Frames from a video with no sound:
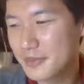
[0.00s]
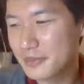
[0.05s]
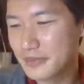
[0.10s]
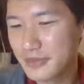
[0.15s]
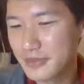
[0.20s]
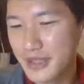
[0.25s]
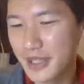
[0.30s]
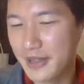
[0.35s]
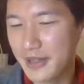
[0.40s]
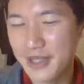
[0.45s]

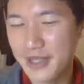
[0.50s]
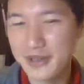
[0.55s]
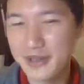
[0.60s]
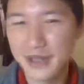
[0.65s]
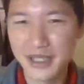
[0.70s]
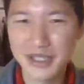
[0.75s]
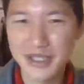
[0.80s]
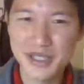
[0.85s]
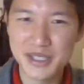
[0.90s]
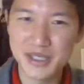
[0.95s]
yeah,
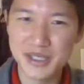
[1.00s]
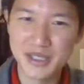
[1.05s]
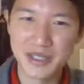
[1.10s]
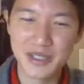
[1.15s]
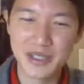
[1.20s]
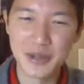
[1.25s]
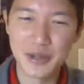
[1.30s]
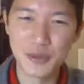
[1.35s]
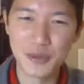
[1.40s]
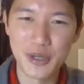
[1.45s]
that's
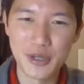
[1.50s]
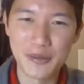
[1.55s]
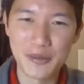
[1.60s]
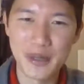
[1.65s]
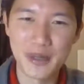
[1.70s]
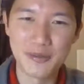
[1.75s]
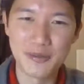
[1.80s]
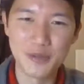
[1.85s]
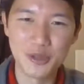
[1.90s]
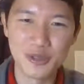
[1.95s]
another one of
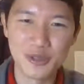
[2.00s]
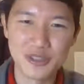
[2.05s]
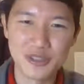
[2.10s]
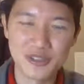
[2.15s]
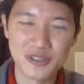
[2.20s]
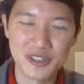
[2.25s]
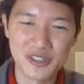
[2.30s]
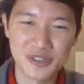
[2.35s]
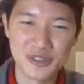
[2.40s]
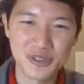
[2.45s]
my New
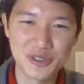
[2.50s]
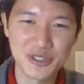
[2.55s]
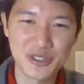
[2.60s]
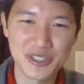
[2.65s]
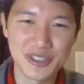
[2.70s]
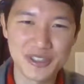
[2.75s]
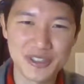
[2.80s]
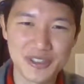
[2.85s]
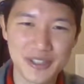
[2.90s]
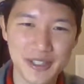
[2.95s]
Year's
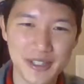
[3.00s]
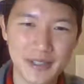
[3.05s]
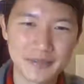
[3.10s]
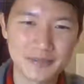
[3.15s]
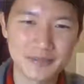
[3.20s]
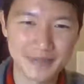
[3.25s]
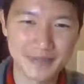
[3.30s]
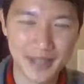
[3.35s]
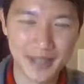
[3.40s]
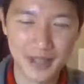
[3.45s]
resolutions.
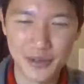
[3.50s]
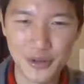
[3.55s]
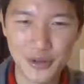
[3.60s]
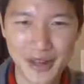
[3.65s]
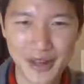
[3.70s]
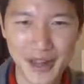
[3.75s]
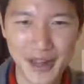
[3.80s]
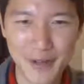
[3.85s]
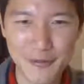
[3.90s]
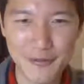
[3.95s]
I'm going
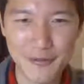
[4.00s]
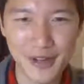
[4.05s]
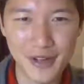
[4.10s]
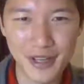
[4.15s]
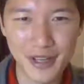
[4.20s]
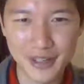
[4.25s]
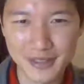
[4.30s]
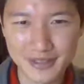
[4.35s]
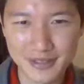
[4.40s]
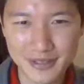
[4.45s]
to have
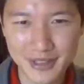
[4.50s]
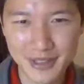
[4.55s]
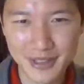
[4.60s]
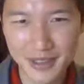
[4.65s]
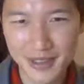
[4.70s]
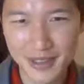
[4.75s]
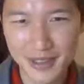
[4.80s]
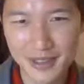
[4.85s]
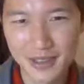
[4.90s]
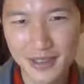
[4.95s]
fun.
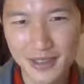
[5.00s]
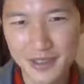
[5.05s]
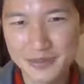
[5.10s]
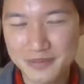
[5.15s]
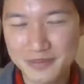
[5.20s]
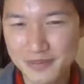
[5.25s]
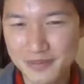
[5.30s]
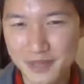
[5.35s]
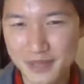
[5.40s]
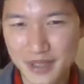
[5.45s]

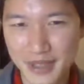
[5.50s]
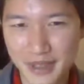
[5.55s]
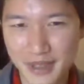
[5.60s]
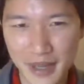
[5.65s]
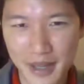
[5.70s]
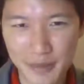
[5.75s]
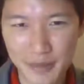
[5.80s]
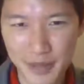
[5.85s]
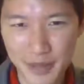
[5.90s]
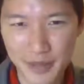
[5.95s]

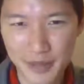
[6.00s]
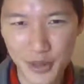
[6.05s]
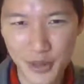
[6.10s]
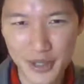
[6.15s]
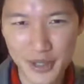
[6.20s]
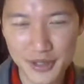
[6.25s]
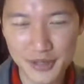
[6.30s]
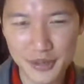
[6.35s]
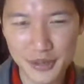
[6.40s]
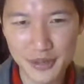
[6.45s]
I'm
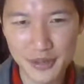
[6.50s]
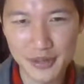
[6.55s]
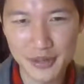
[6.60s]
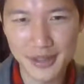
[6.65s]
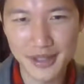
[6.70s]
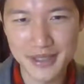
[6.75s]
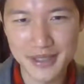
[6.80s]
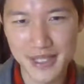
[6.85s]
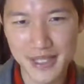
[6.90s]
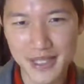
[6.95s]
going to do the
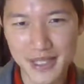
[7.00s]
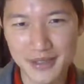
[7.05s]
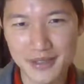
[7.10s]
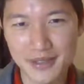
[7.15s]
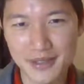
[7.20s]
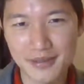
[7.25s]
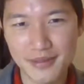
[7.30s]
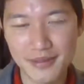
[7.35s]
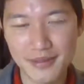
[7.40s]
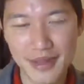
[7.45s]
things that
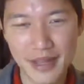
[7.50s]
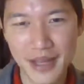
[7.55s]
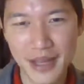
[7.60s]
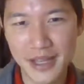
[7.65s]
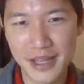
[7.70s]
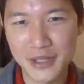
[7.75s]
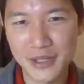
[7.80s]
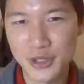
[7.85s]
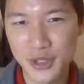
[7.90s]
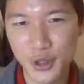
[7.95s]
I
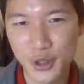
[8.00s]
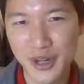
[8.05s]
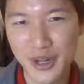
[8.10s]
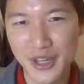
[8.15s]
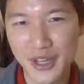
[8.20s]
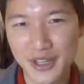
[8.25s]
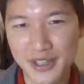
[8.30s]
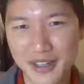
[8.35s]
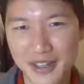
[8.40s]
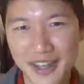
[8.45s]

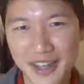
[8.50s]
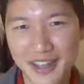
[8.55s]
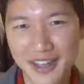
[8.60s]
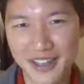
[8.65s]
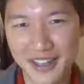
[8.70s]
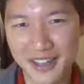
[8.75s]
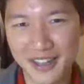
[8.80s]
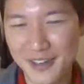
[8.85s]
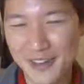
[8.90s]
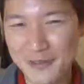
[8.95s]
enjoy and
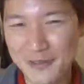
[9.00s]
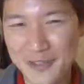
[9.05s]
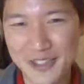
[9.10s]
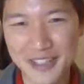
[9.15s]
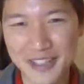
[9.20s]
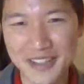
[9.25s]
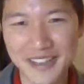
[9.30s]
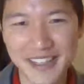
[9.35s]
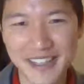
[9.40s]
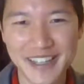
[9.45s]
I
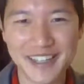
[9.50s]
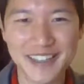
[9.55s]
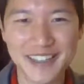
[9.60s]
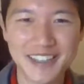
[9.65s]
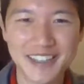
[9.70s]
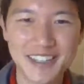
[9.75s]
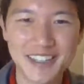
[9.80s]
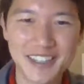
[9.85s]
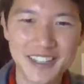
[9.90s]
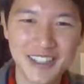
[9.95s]
really like.
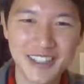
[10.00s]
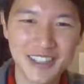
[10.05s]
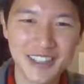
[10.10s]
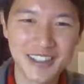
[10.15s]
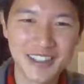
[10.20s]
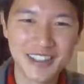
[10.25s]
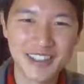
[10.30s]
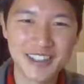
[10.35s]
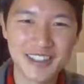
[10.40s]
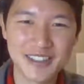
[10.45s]

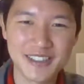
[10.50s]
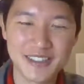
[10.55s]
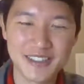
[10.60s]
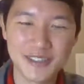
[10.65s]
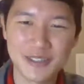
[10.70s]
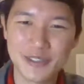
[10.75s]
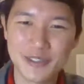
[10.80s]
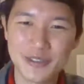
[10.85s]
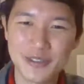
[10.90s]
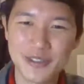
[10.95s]

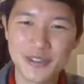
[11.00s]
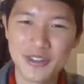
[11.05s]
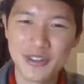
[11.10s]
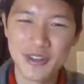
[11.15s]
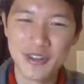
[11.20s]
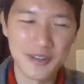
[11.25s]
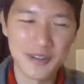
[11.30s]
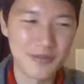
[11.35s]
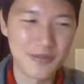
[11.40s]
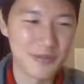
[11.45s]
So
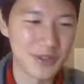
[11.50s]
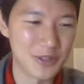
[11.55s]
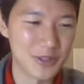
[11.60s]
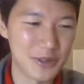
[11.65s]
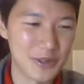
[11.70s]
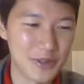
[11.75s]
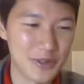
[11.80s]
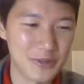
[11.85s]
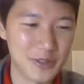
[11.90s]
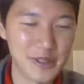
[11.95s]

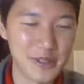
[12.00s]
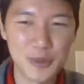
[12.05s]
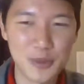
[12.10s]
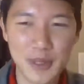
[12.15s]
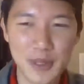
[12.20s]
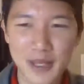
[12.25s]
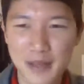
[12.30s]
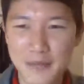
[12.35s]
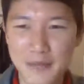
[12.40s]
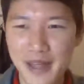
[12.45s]
the first
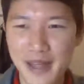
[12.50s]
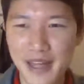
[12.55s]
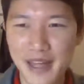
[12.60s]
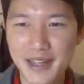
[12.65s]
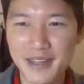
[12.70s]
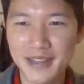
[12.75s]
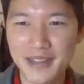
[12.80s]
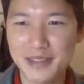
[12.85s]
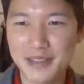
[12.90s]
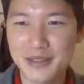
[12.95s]
weekend back,